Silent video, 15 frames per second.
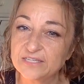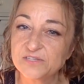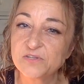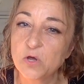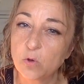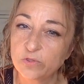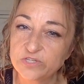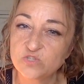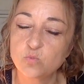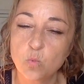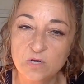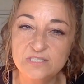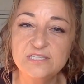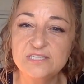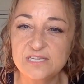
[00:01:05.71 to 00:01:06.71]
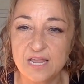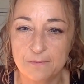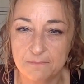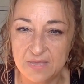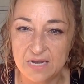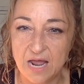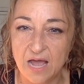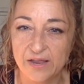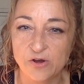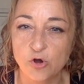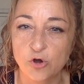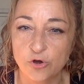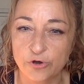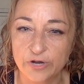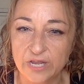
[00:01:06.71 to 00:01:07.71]
So this one statement I
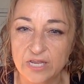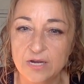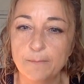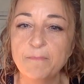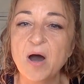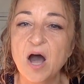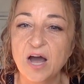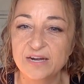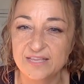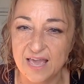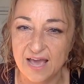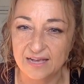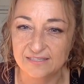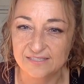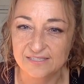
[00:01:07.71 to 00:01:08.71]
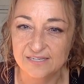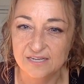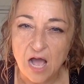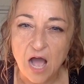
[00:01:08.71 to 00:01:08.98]
heard in a podcast,